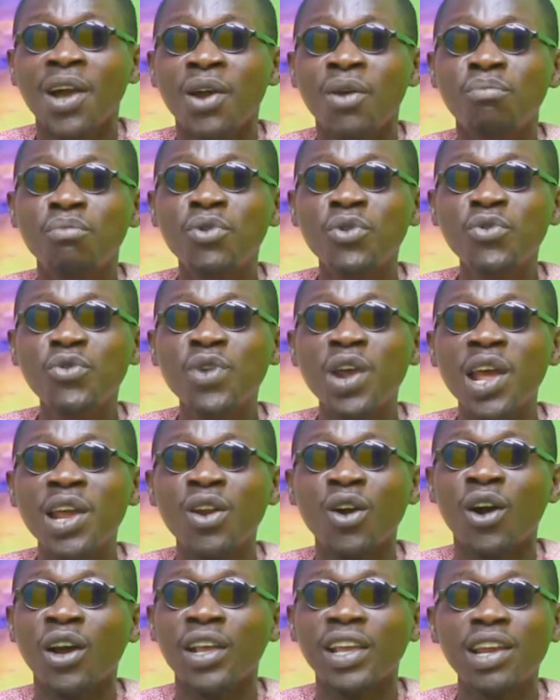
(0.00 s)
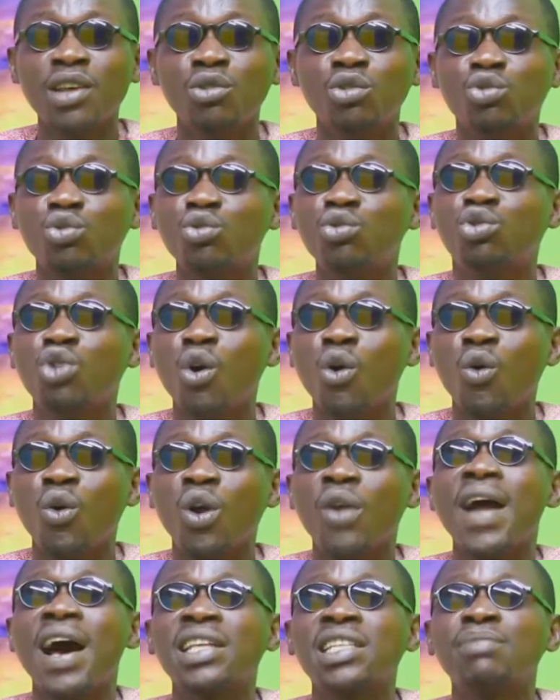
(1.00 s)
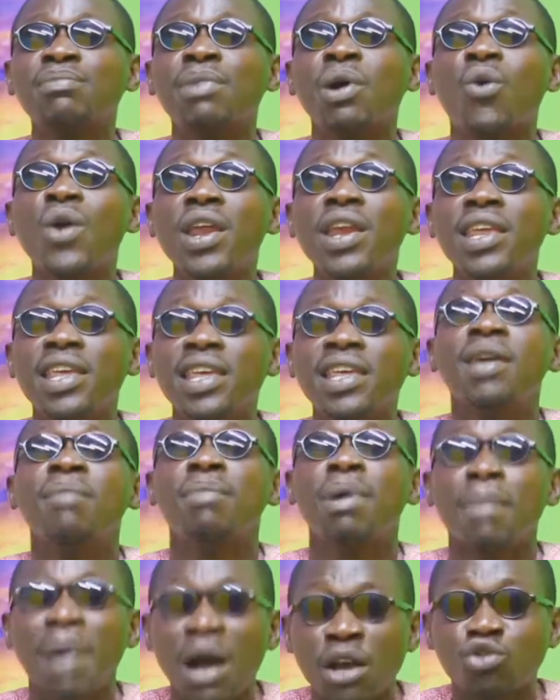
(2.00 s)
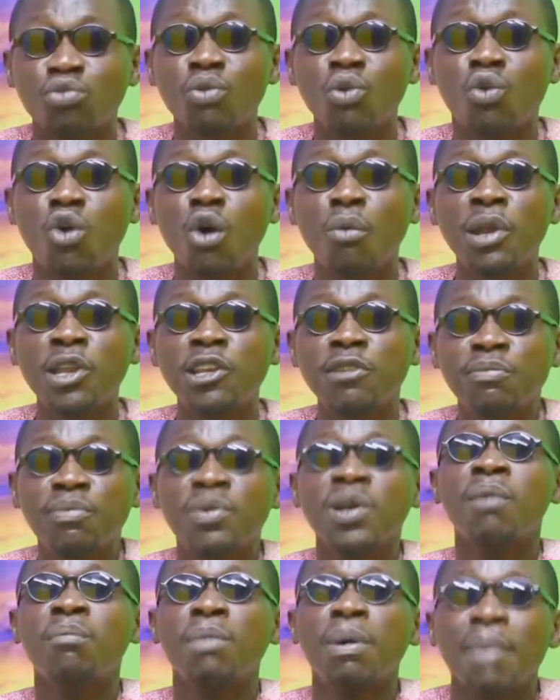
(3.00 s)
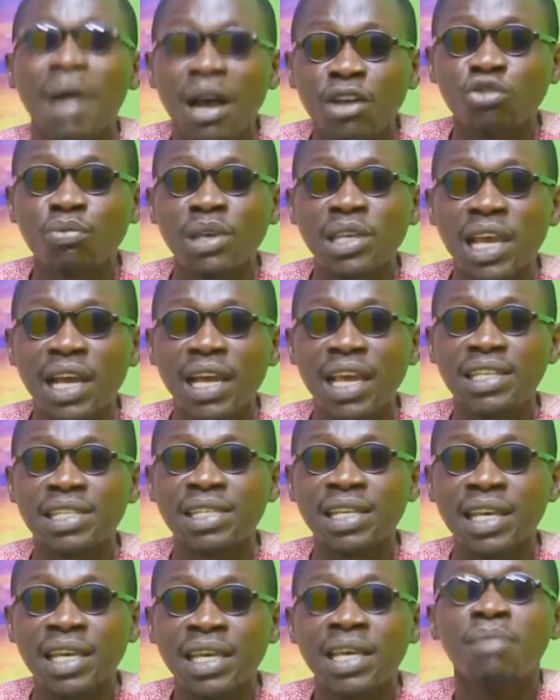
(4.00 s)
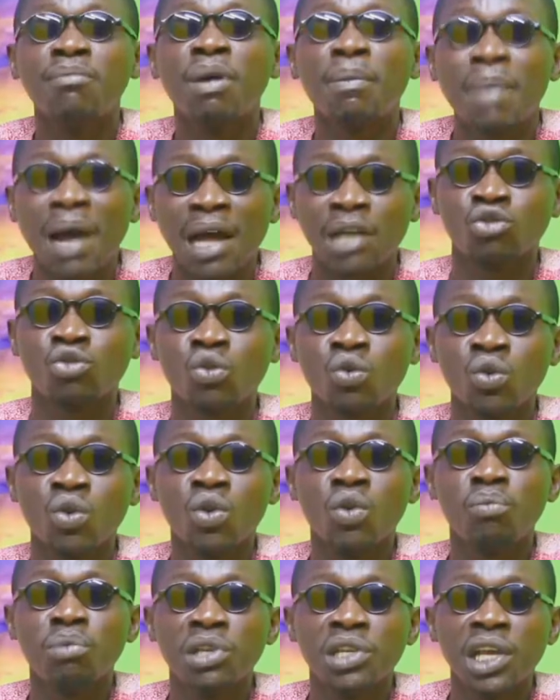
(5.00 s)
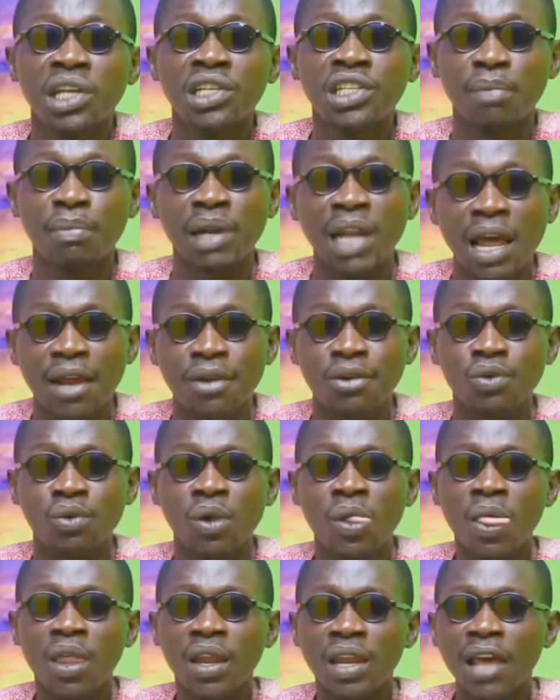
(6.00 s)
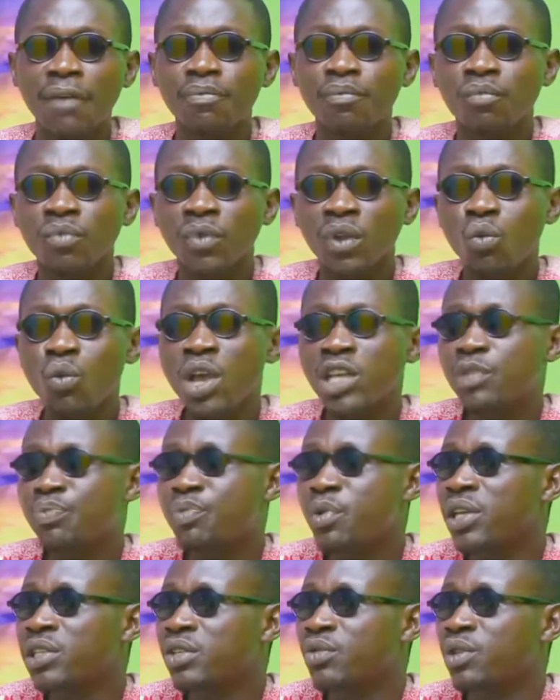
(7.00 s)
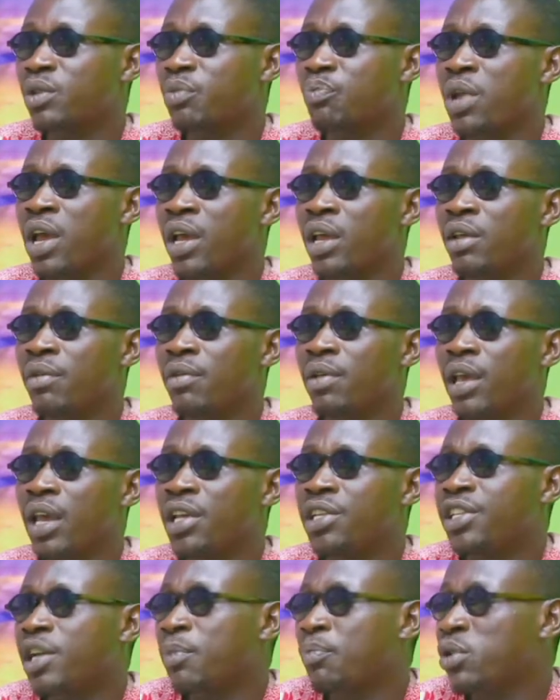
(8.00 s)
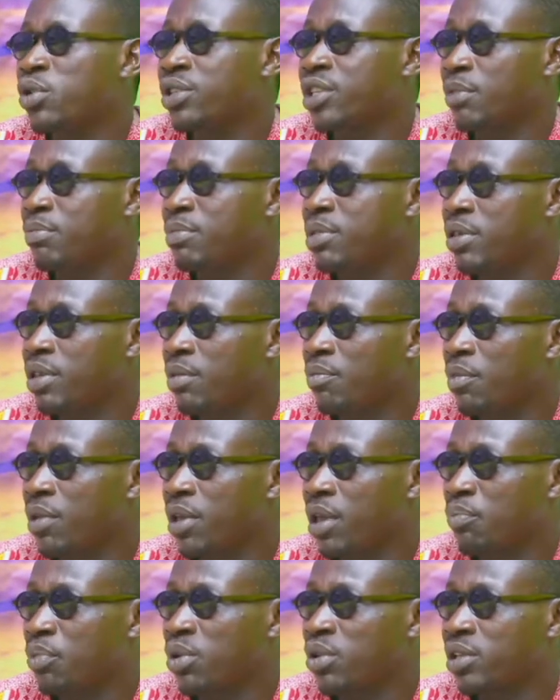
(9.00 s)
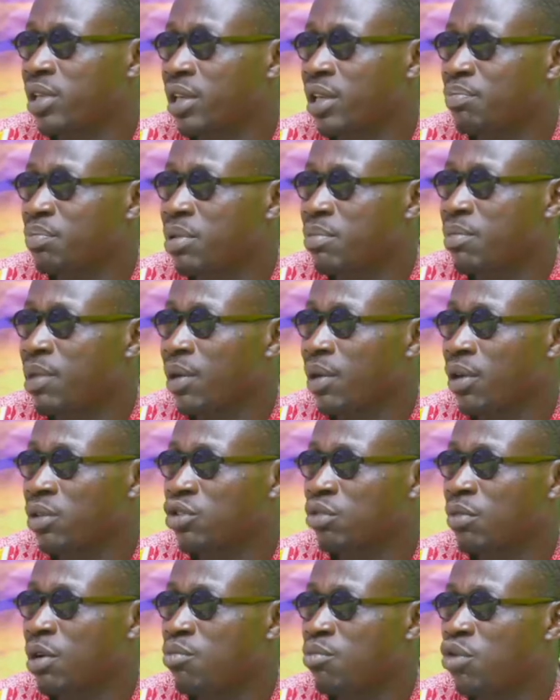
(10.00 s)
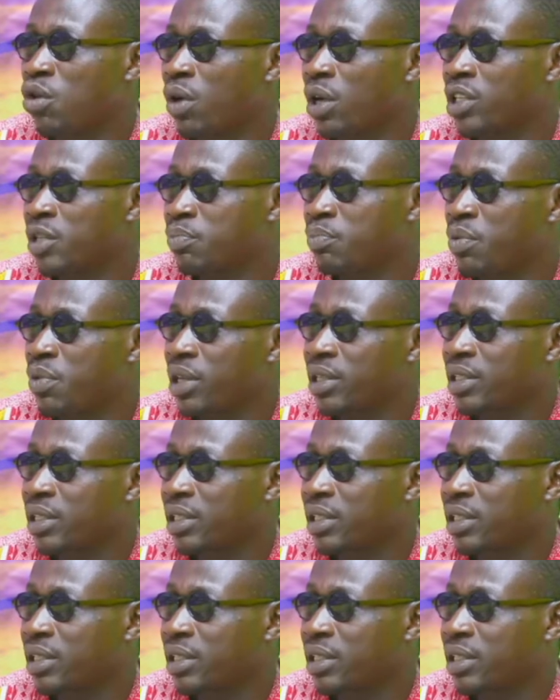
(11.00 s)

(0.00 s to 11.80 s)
Murrain, on Yeden Sunto, Eraza Maquini, Mamasu Mukominim, Mamasu Maya Kese, Mamasu Minjanja Manando. Now, we experience with a Asia police be a police be my also boy experience in the